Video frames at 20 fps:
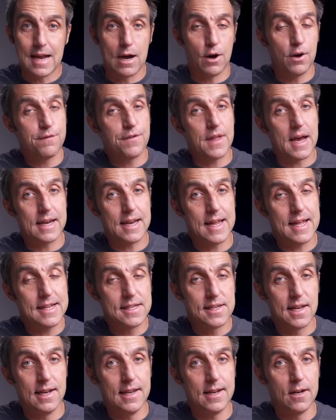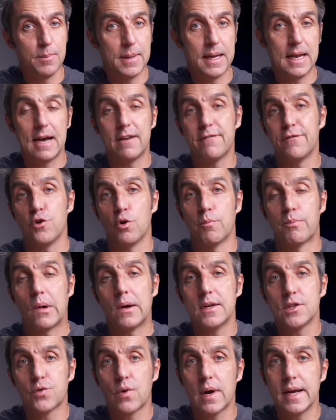Now, if that is a little bit out of your
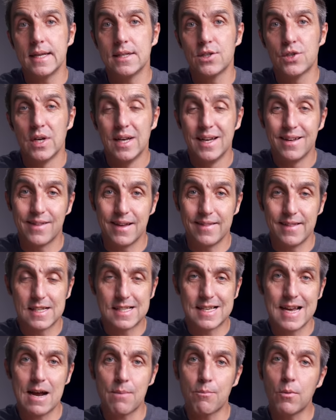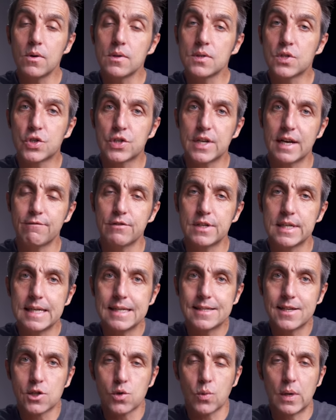price range, then the Tamron
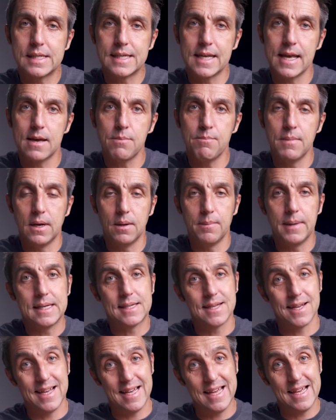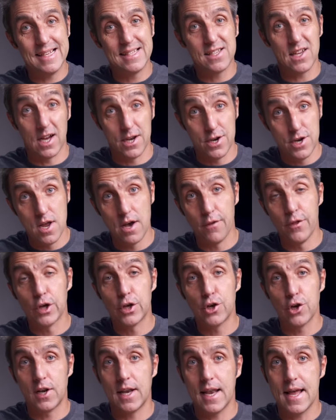17-28mm is another
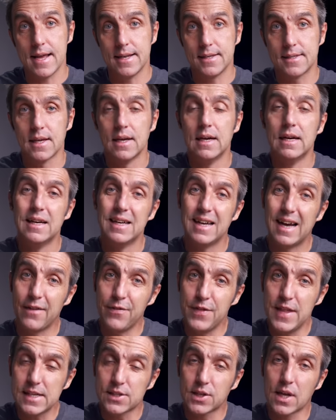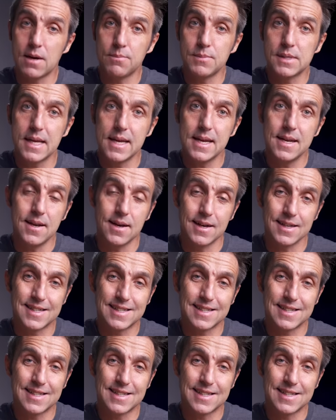good lens, and this comes in at